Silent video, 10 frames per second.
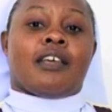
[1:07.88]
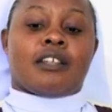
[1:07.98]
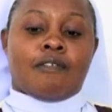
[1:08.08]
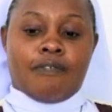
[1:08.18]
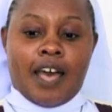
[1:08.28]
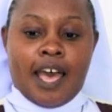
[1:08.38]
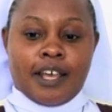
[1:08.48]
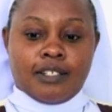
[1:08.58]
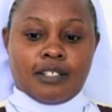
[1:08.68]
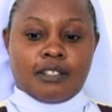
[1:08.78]

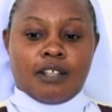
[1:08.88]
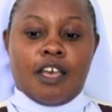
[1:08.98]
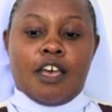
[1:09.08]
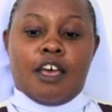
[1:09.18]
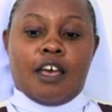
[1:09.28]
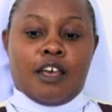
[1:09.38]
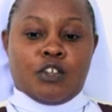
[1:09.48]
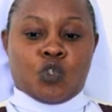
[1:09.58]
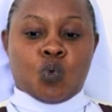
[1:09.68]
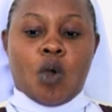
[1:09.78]
refers
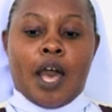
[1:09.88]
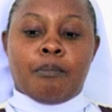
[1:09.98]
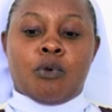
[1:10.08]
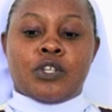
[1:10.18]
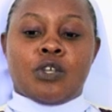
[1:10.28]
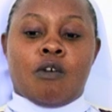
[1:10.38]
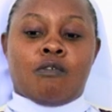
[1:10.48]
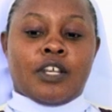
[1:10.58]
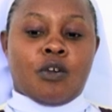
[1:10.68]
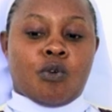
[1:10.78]
to a body
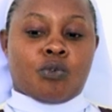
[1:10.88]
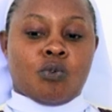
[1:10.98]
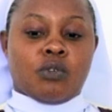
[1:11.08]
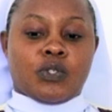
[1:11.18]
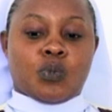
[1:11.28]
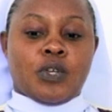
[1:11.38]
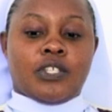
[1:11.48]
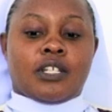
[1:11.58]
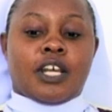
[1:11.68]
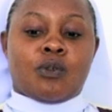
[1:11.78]
of legal rules
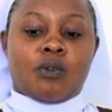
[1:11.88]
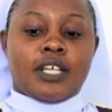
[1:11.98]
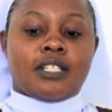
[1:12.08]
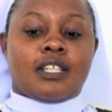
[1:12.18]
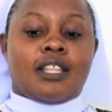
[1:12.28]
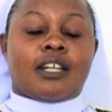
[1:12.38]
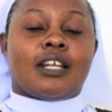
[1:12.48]
which regulates the